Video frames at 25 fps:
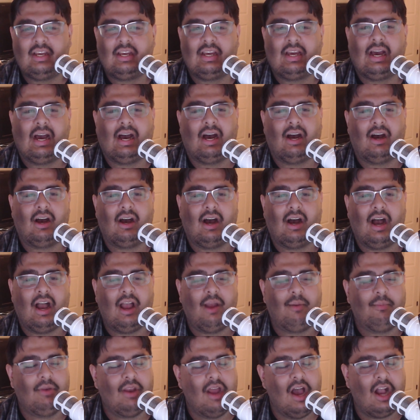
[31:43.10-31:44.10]

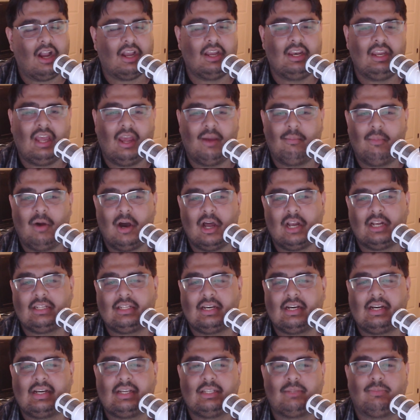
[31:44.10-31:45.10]
I'm not going to get
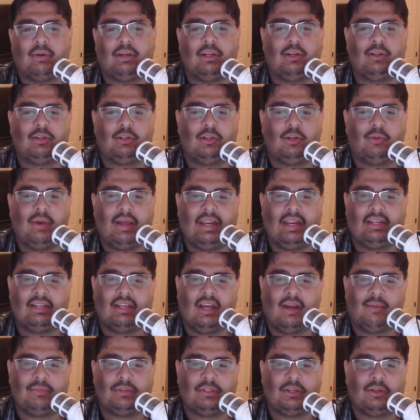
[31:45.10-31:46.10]
monetized by YouTube
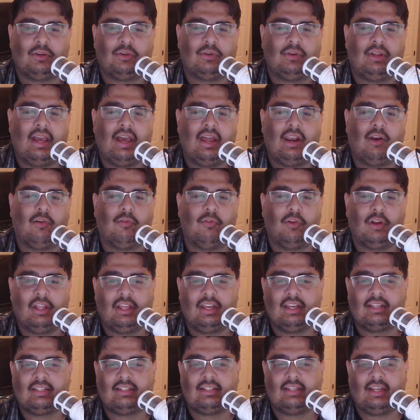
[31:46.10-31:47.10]
anytime soon, and it really
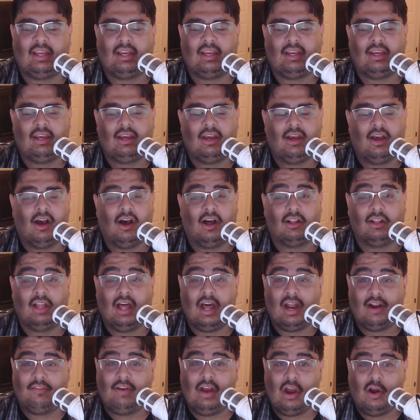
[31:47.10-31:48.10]
does take a
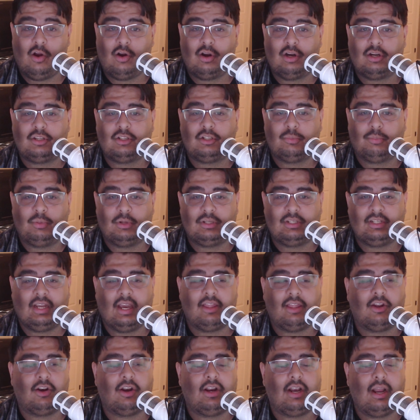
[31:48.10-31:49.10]
lot of hours to put
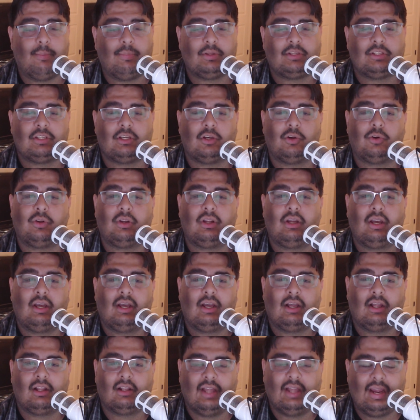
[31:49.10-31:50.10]
together an episode
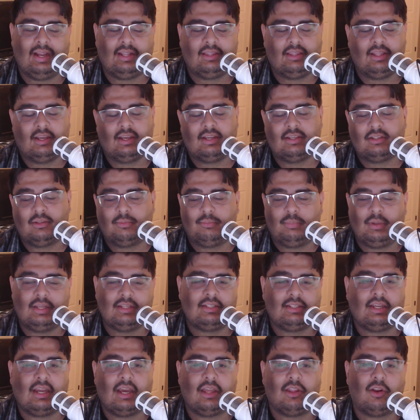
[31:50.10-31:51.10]
like this and piece
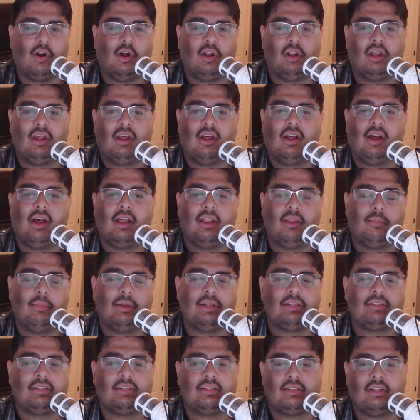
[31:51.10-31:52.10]
together all the
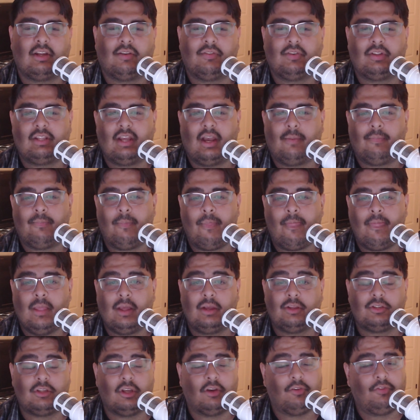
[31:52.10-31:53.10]
elements and stuff like that.
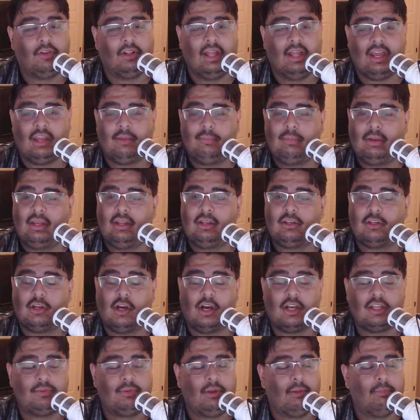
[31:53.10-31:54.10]
So if you like me,
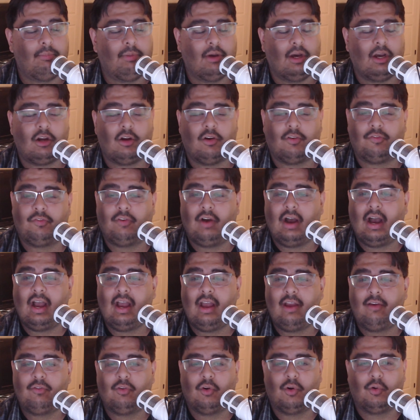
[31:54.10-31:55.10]
toss me a buck or
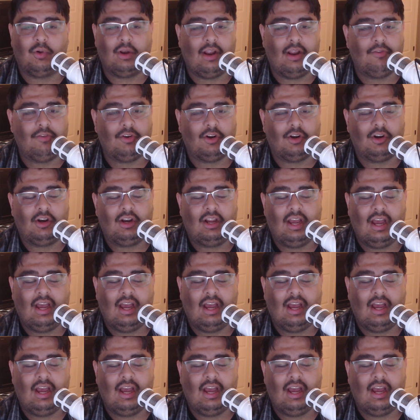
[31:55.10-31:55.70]
$5 or whatever.